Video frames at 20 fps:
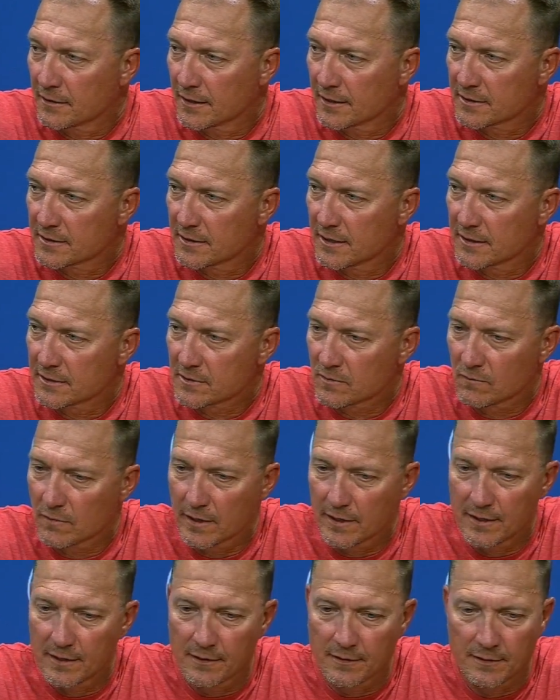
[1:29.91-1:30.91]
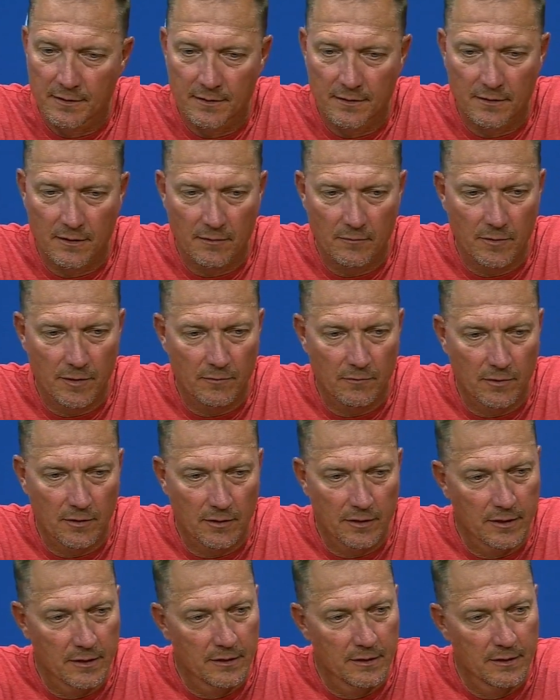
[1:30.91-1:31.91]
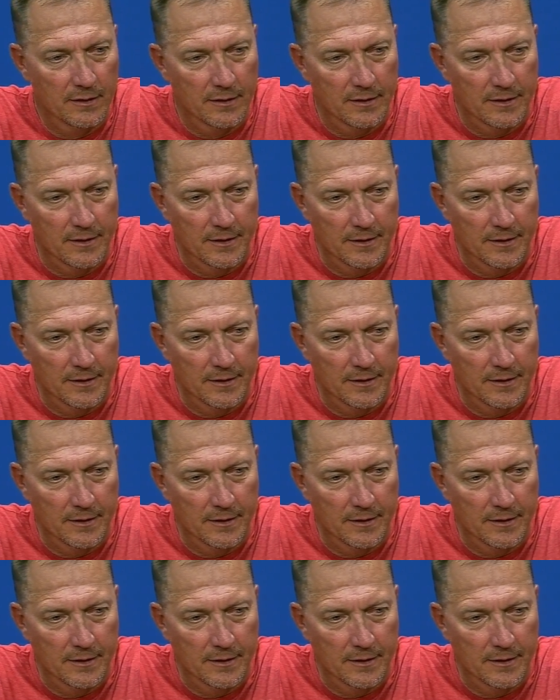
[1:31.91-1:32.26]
That that's where uh, we really